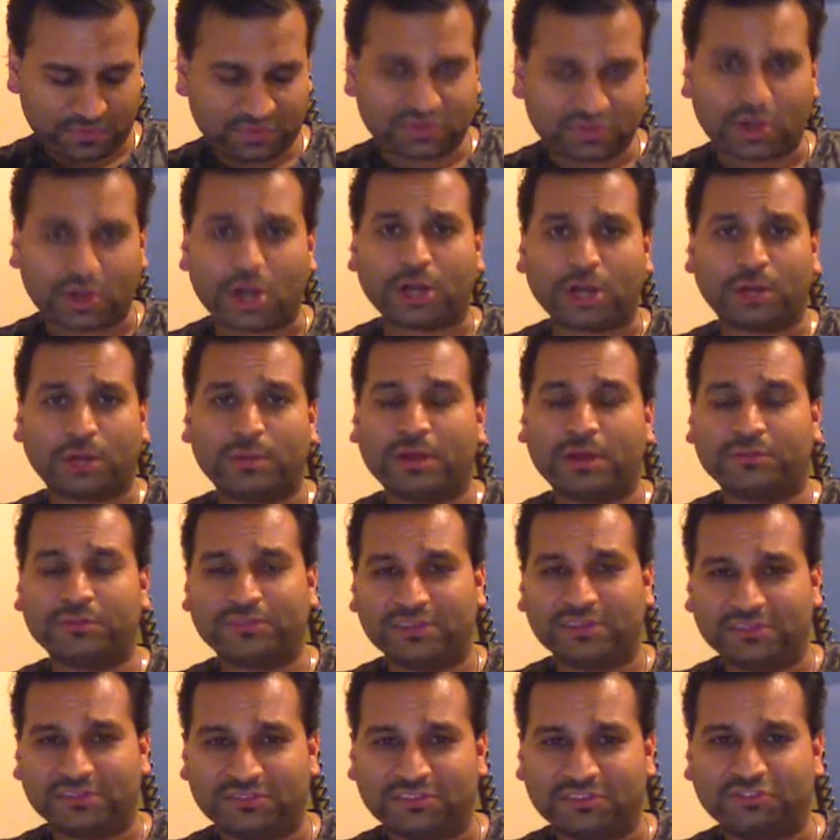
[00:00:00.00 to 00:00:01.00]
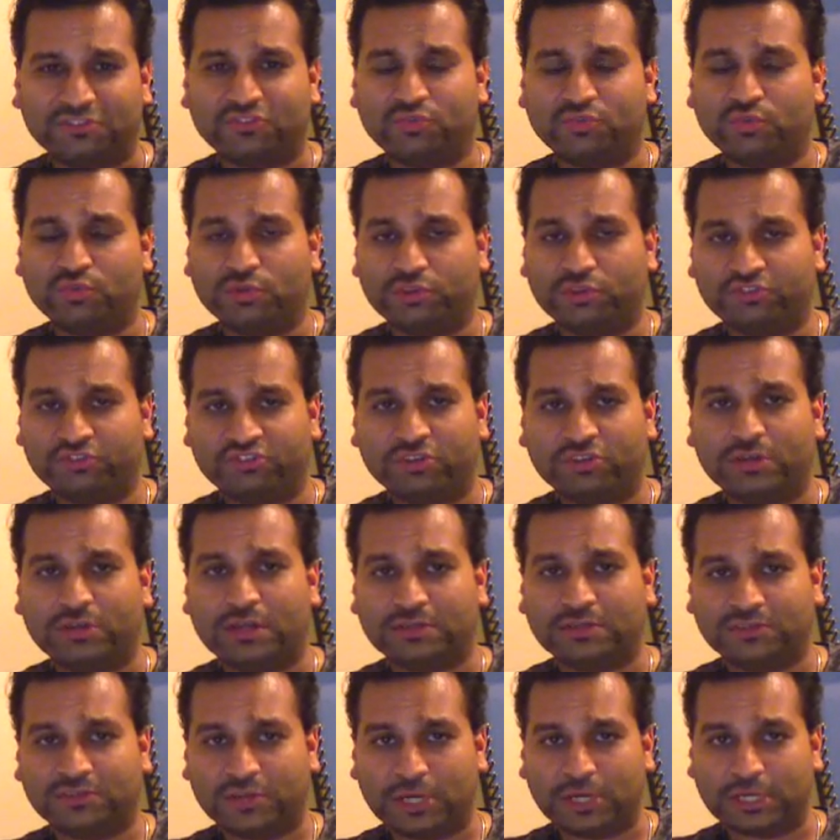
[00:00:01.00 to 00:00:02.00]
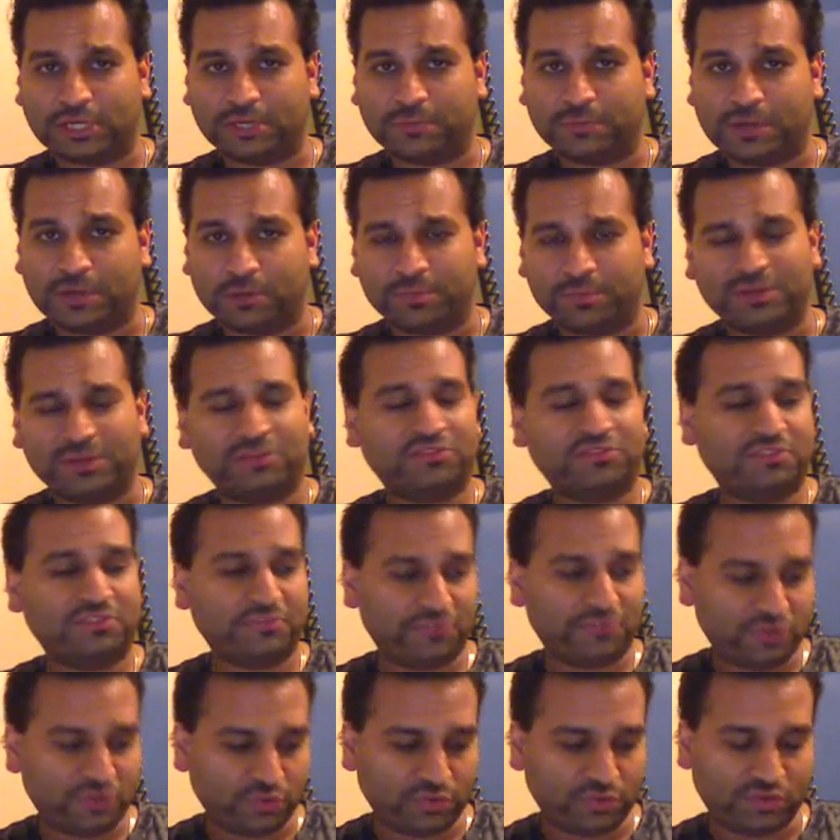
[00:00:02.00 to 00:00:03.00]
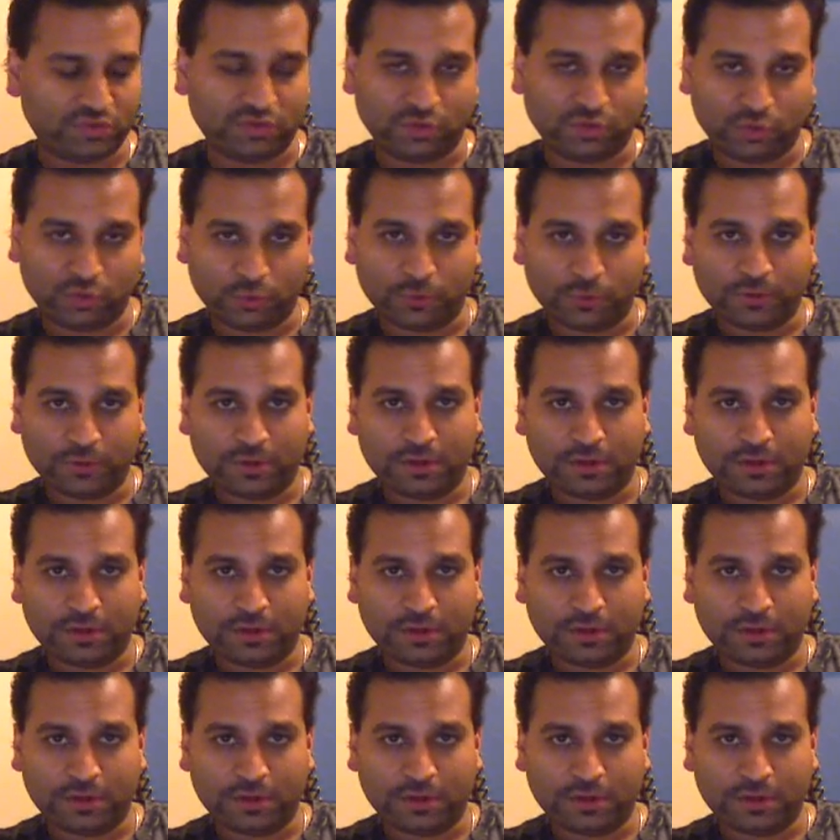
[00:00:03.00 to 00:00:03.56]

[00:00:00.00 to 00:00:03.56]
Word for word: talk about things that you really should not talk about, because if you do,